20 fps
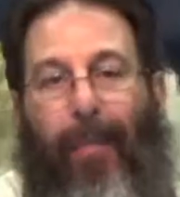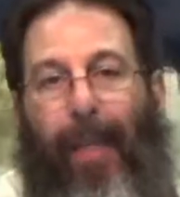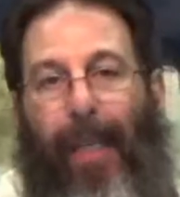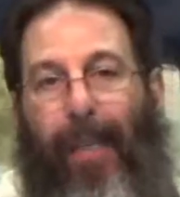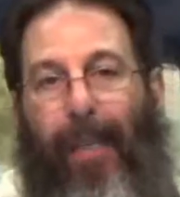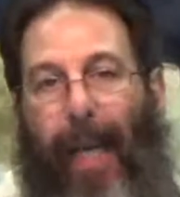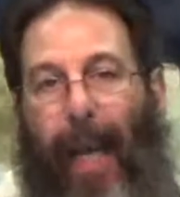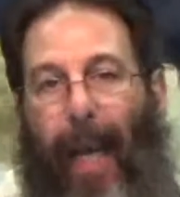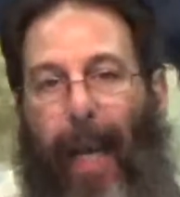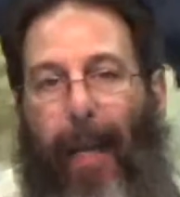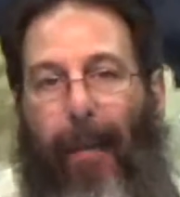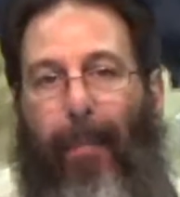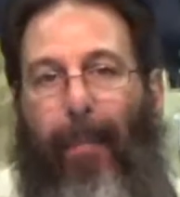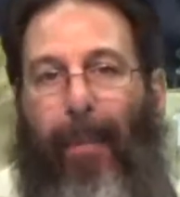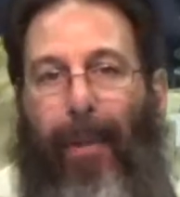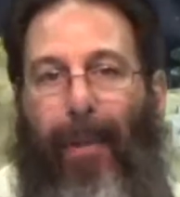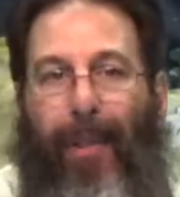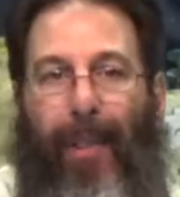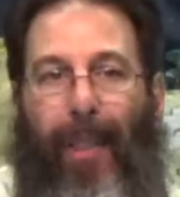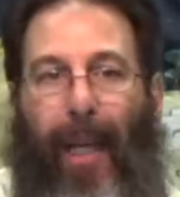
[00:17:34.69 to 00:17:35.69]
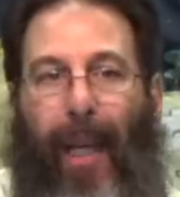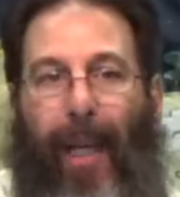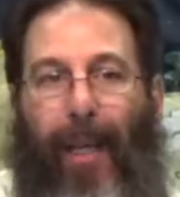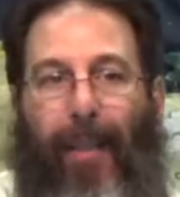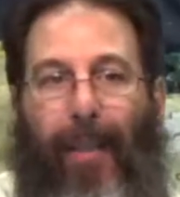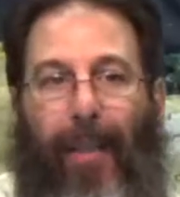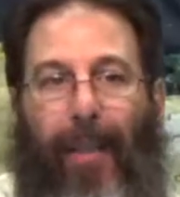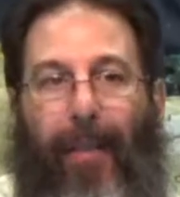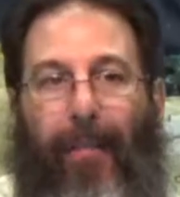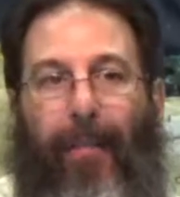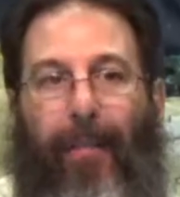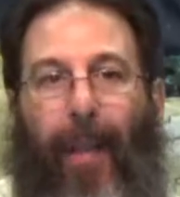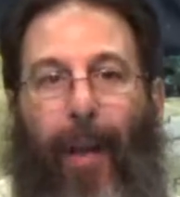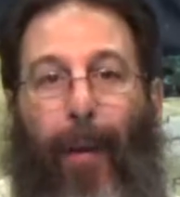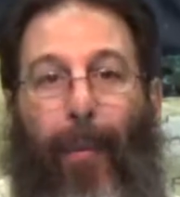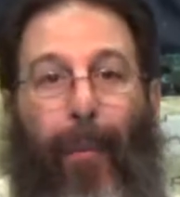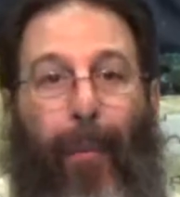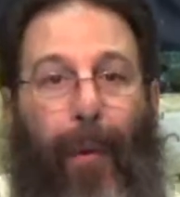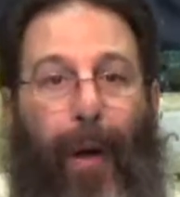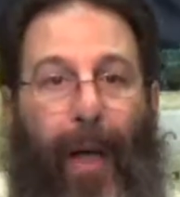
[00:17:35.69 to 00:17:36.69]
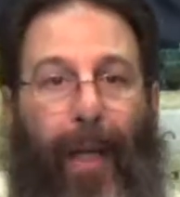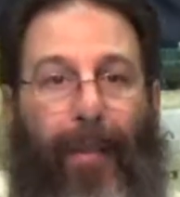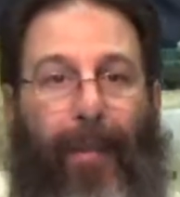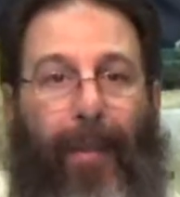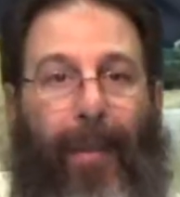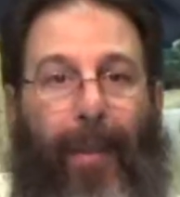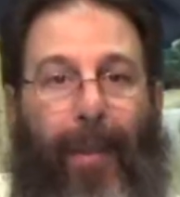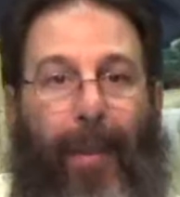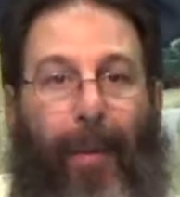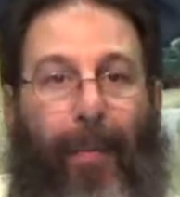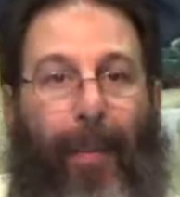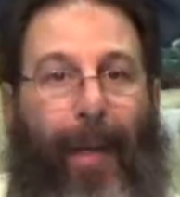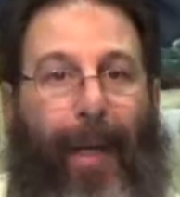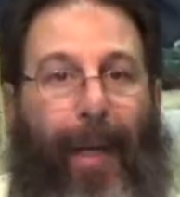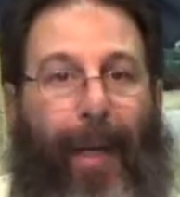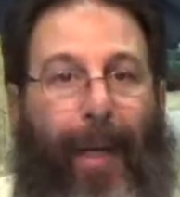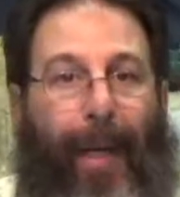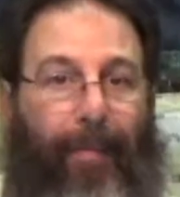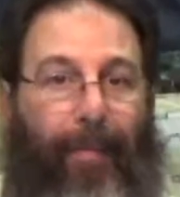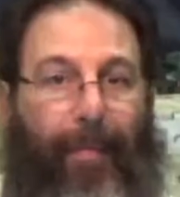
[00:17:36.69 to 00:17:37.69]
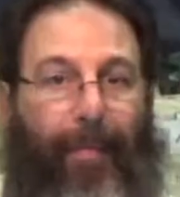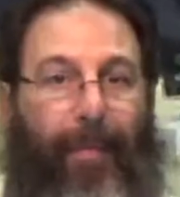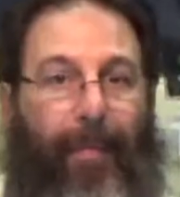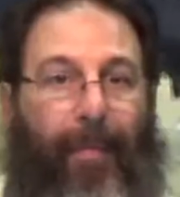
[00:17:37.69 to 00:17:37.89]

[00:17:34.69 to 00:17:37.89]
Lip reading: me 10% of what you bring in.